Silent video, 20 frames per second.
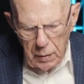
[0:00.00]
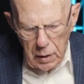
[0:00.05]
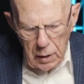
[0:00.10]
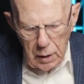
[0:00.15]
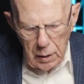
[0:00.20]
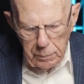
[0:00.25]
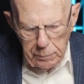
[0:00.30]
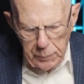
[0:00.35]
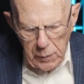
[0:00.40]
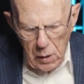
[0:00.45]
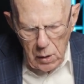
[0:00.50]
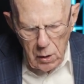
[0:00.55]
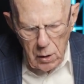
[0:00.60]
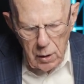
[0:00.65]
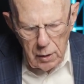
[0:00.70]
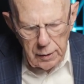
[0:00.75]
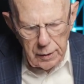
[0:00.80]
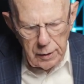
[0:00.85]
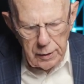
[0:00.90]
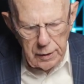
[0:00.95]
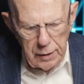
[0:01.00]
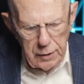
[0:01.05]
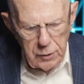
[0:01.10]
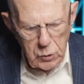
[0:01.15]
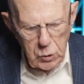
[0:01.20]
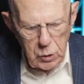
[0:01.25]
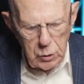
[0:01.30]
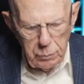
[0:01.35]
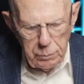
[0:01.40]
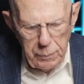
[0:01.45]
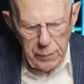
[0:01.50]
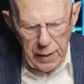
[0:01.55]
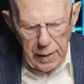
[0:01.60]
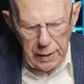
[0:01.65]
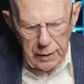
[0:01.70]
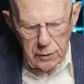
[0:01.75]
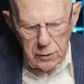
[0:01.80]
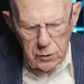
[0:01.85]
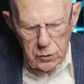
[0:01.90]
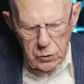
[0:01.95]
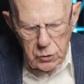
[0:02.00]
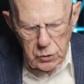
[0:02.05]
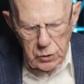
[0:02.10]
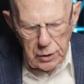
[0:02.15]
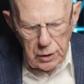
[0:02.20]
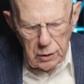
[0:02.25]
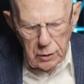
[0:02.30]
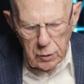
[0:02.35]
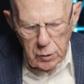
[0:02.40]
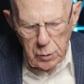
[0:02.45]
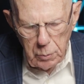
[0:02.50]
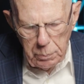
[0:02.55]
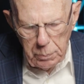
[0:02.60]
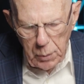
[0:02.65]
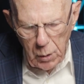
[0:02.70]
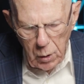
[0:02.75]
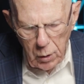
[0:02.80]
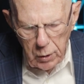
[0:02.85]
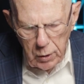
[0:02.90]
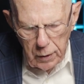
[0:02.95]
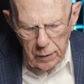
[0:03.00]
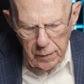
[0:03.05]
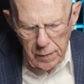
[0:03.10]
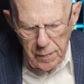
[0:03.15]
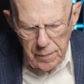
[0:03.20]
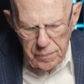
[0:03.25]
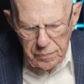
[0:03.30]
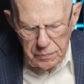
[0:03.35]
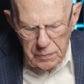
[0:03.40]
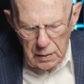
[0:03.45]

uh, Paul and his companions sailed to Perga